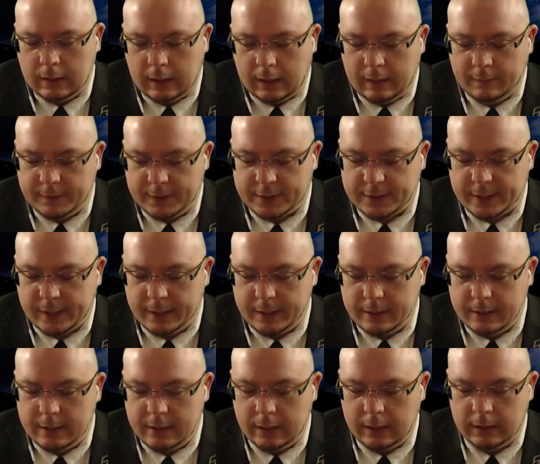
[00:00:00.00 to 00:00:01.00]
I've
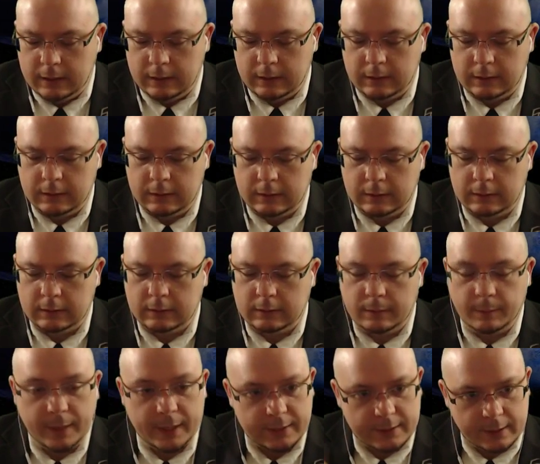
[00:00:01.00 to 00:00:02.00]
decided,
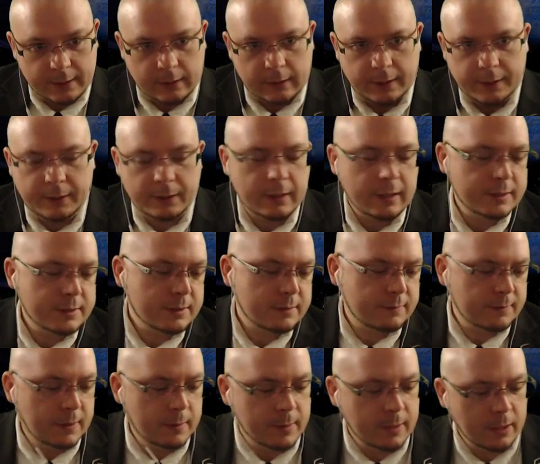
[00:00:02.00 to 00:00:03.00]
based on a lot of your guys'
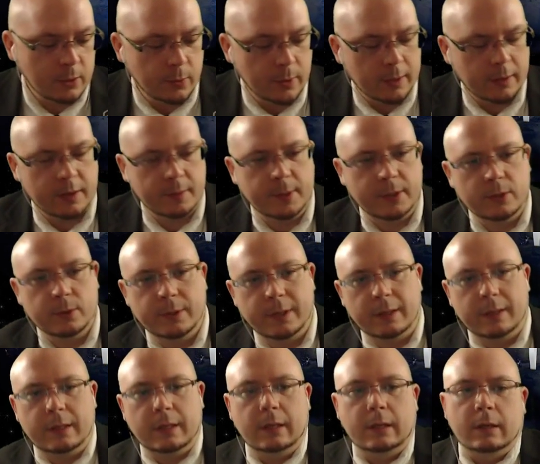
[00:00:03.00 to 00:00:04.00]
feedback, we are going to be doing
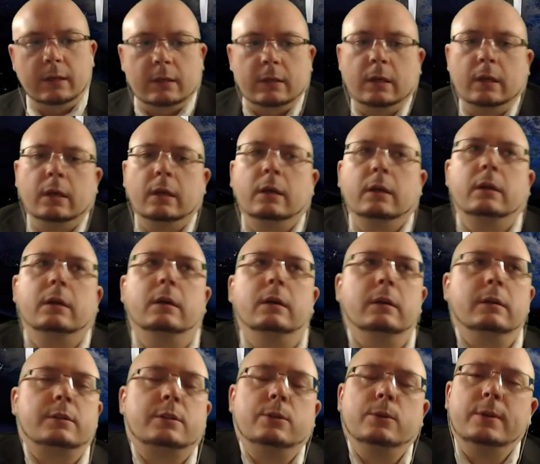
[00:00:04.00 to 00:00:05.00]
the
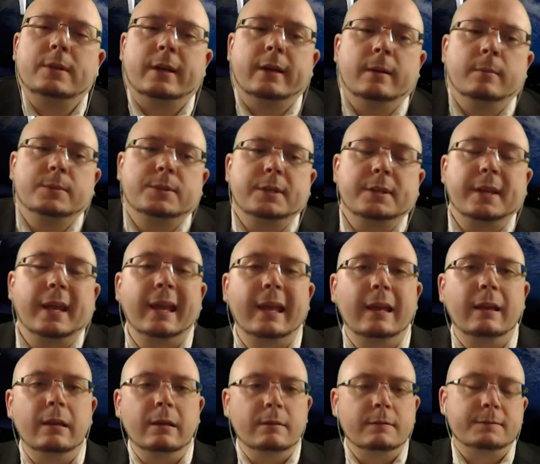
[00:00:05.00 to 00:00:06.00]
2 times a
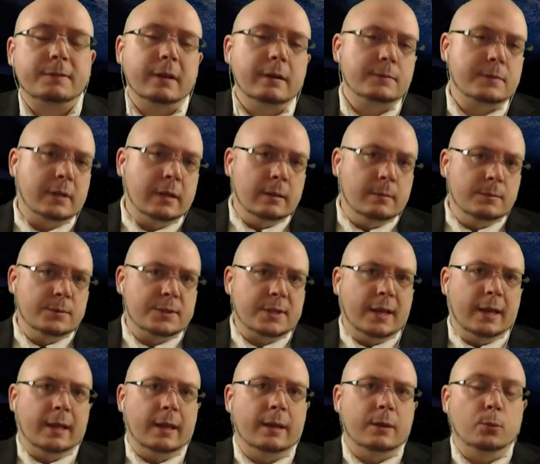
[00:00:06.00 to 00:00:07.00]
day, 5 times
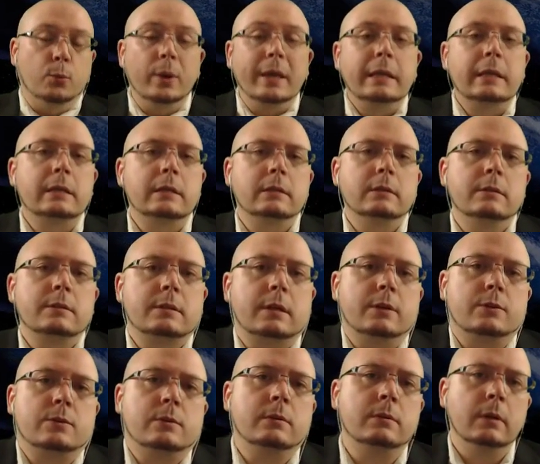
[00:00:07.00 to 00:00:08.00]
a week
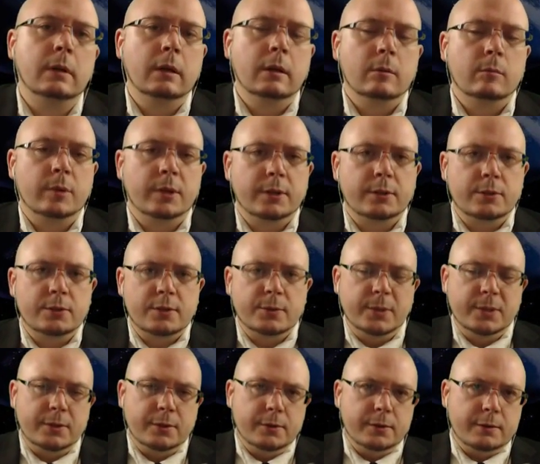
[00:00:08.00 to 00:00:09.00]
schedule, Monday, Tuesday,
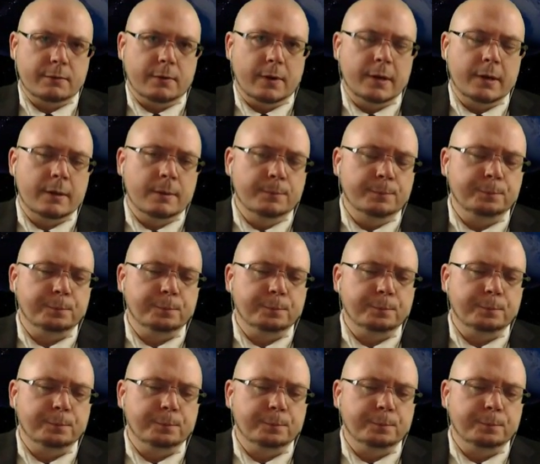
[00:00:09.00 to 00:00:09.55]
Wednesday, Thursday, Friday.